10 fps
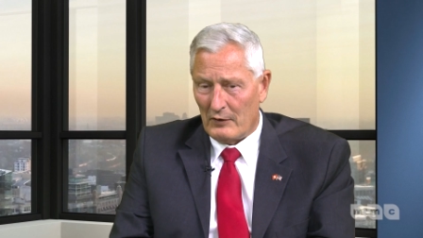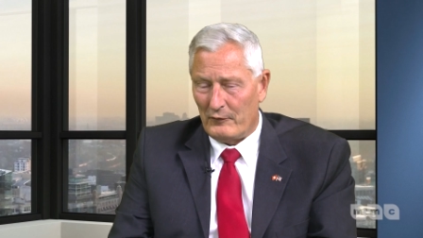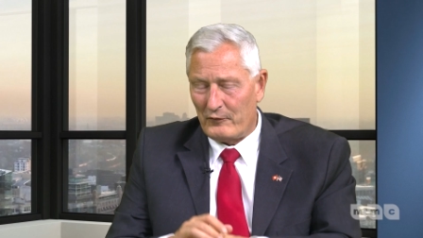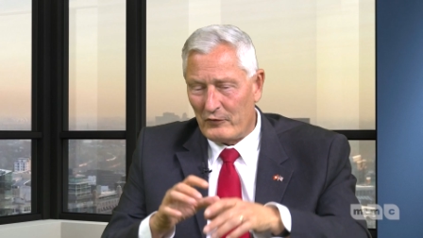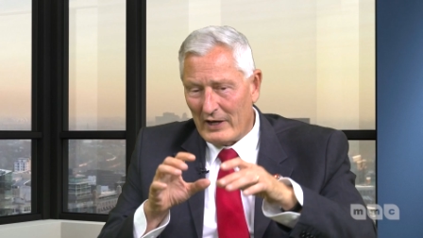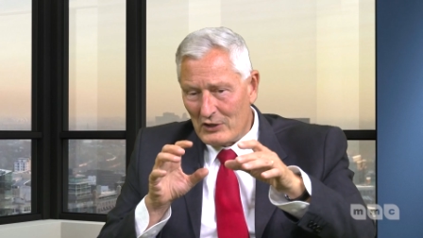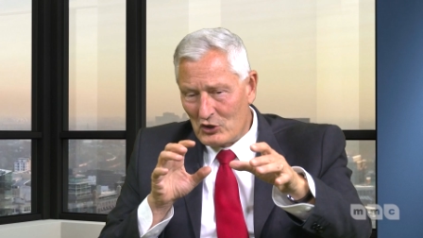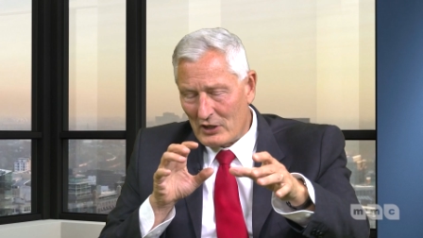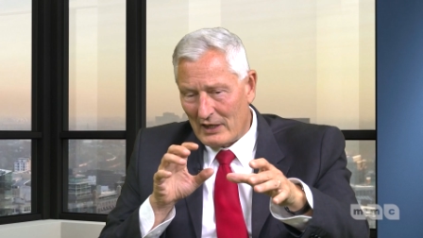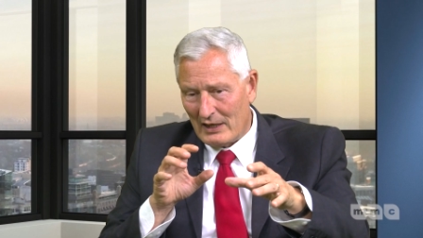
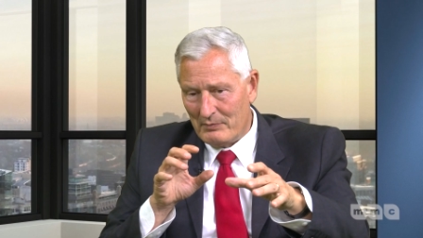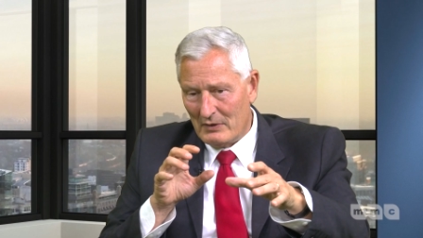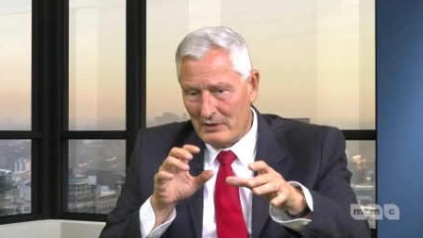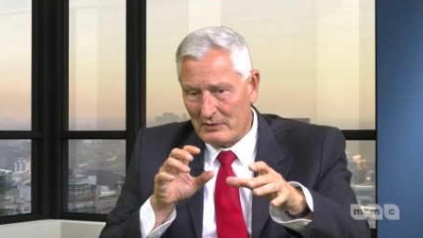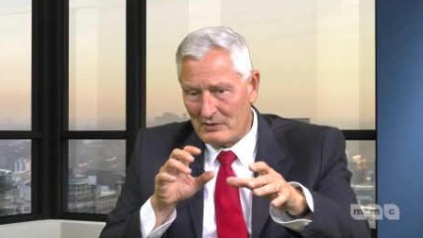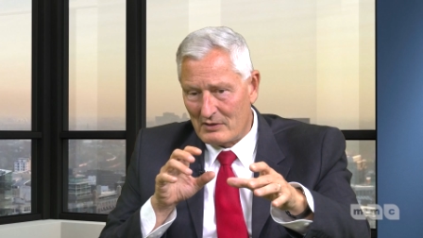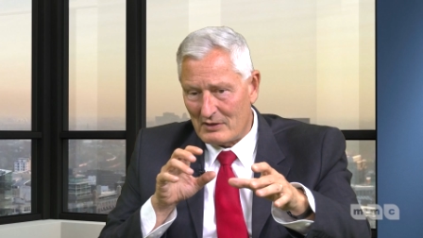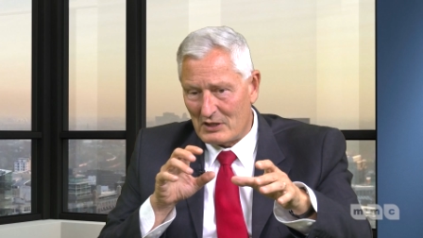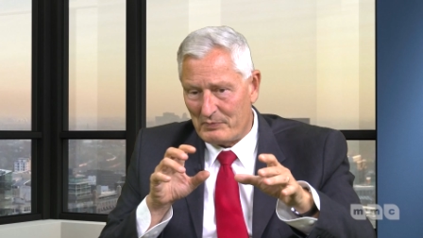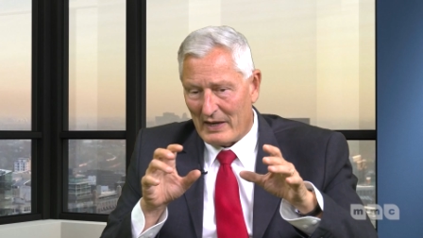French elements,
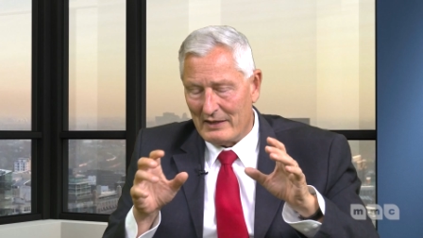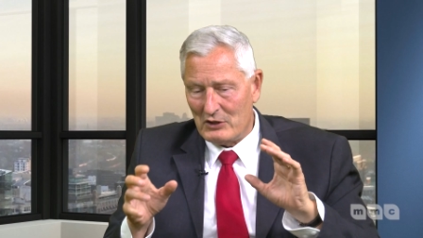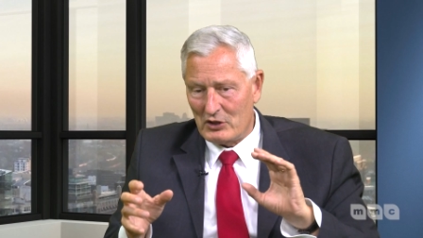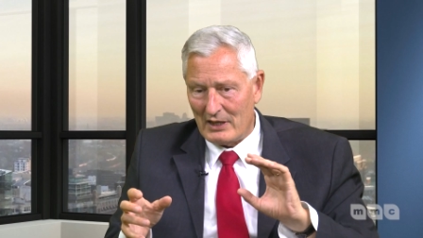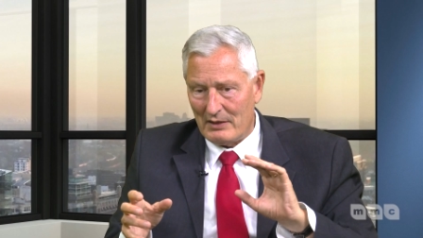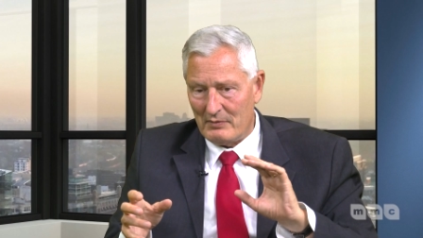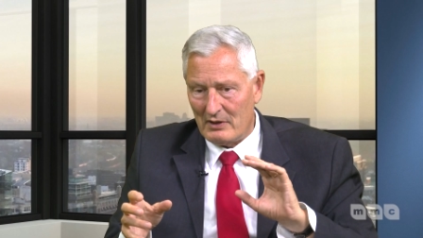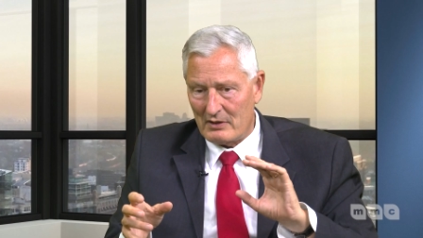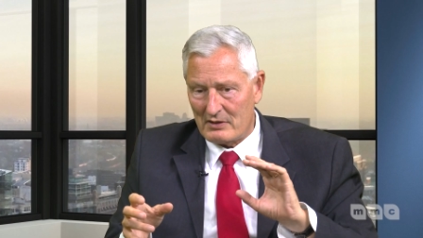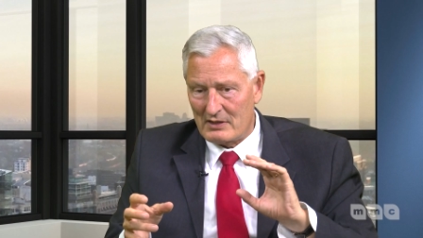Spanish
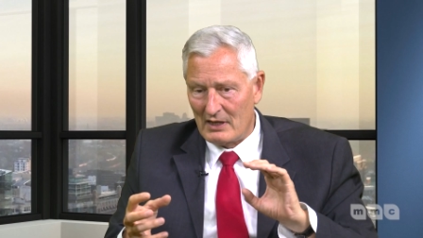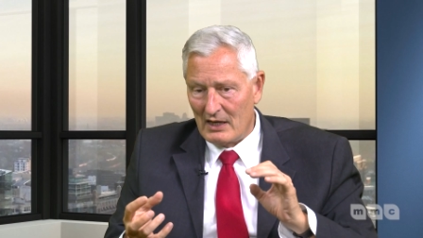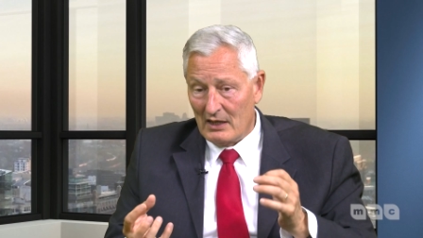elements,